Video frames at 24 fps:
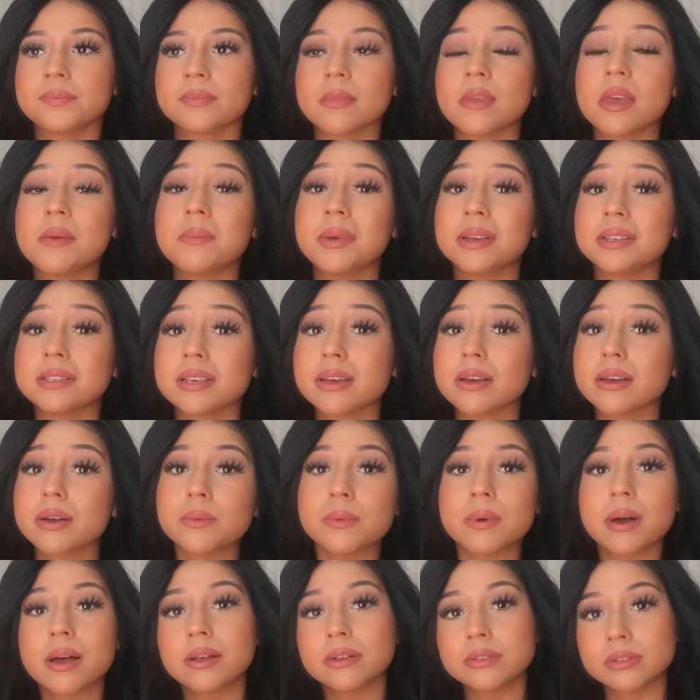It may take a
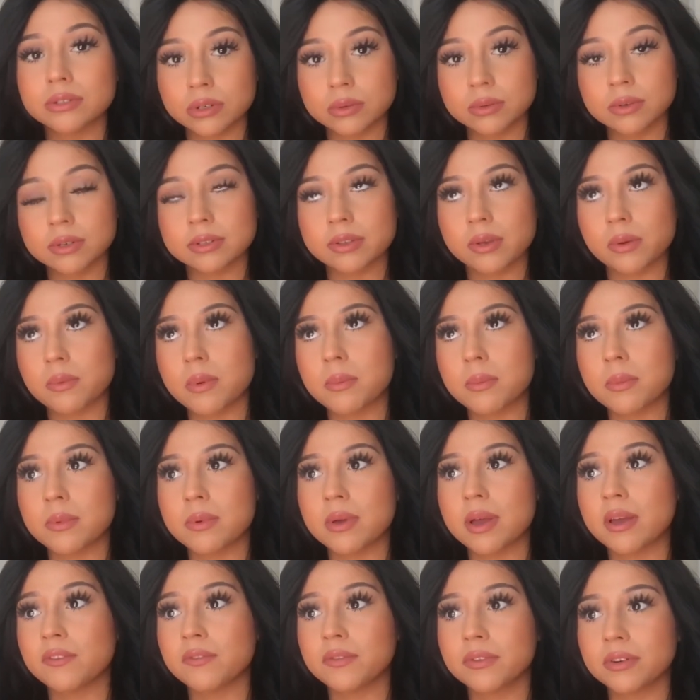while too, because I remember
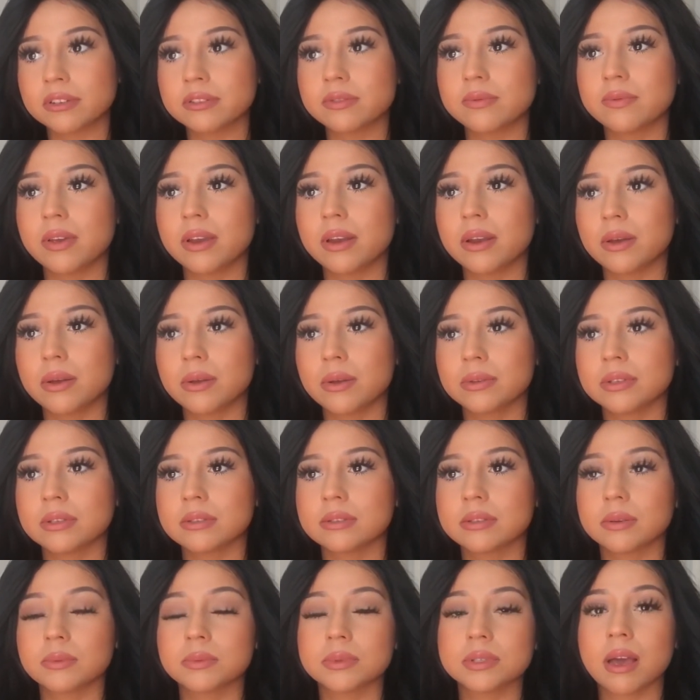my first video,
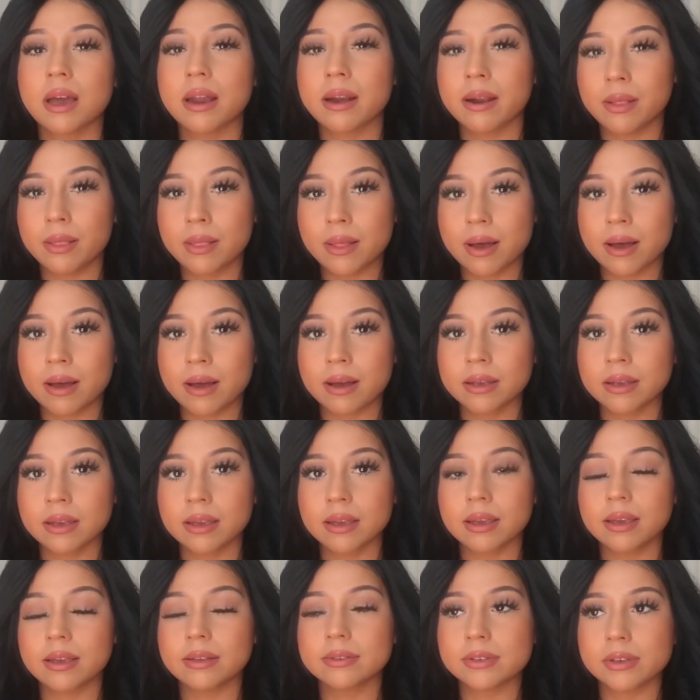since it was kind of long,
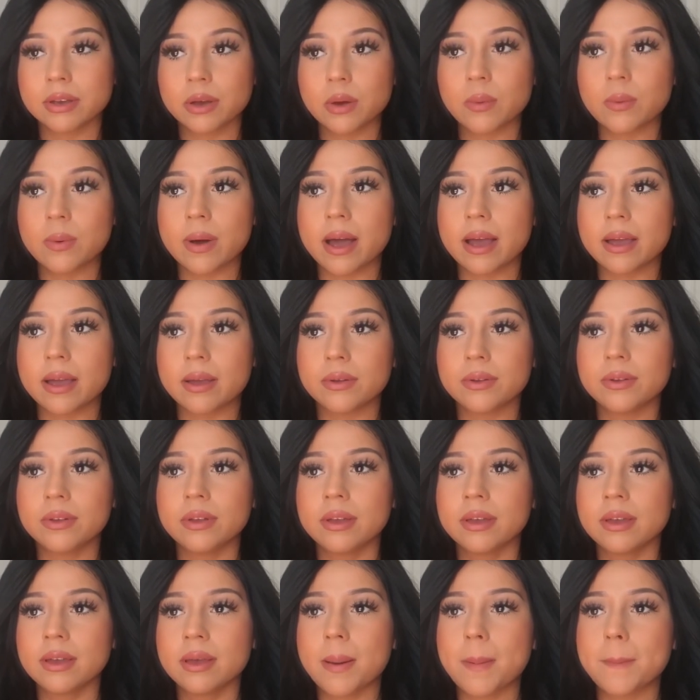it took a while.
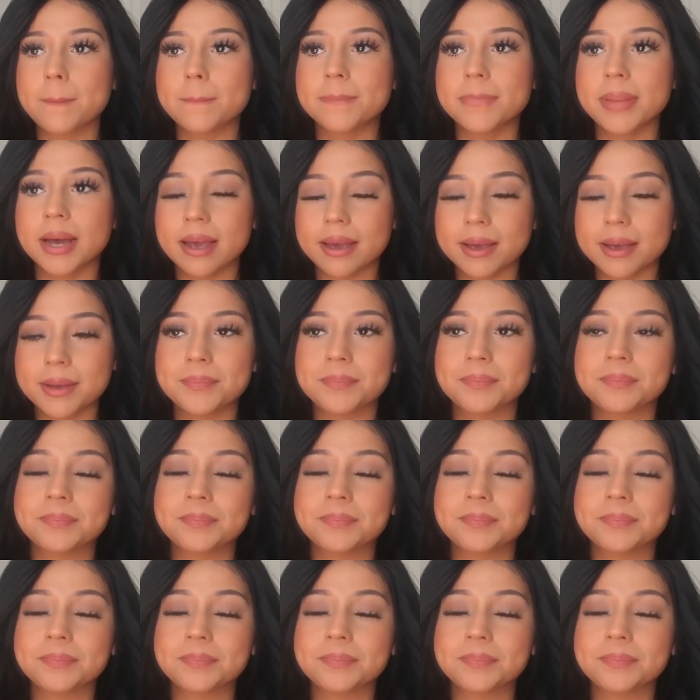But